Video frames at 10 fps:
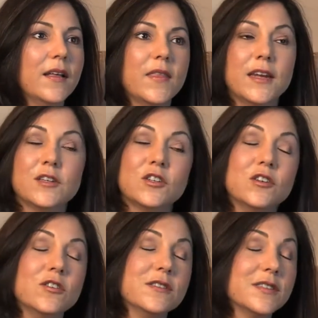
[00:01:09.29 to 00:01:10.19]
that you
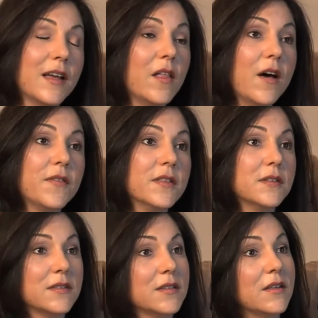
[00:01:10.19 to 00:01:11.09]
sail off into
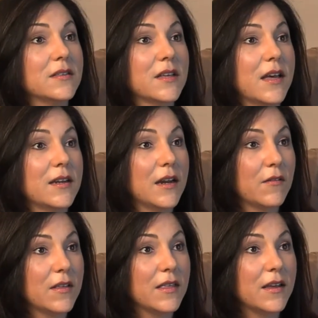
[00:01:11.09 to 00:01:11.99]
the sunset and
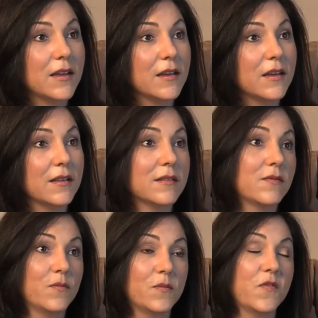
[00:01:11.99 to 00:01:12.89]
everything is
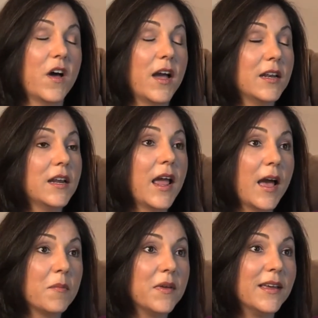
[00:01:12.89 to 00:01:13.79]
fine and
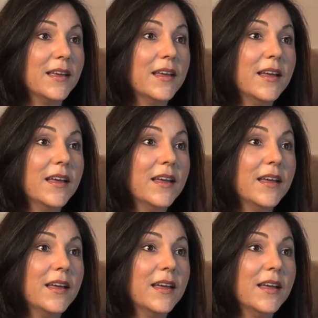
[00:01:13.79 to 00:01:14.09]
happy.